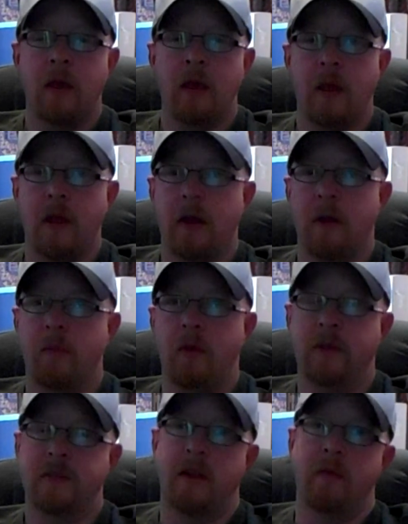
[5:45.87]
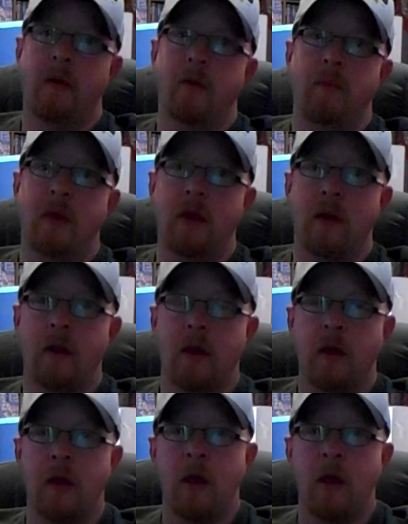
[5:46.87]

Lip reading: and I'm really excited about meeting